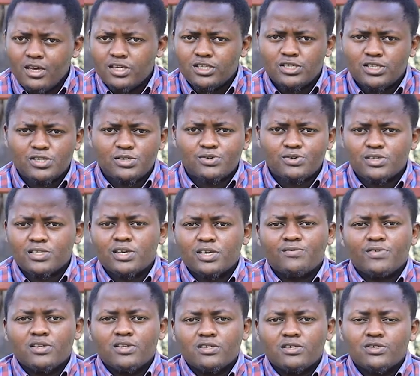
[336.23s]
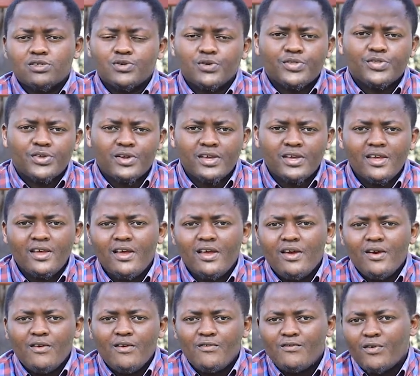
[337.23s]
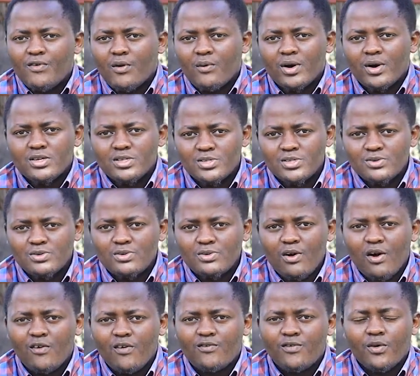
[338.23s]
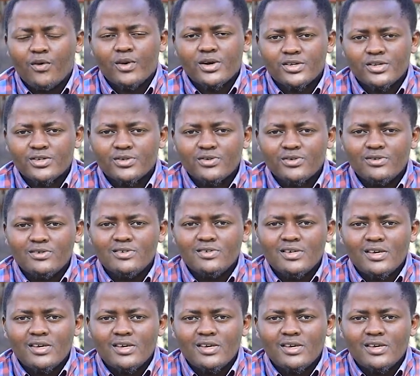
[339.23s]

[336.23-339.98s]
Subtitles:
0723-412-412.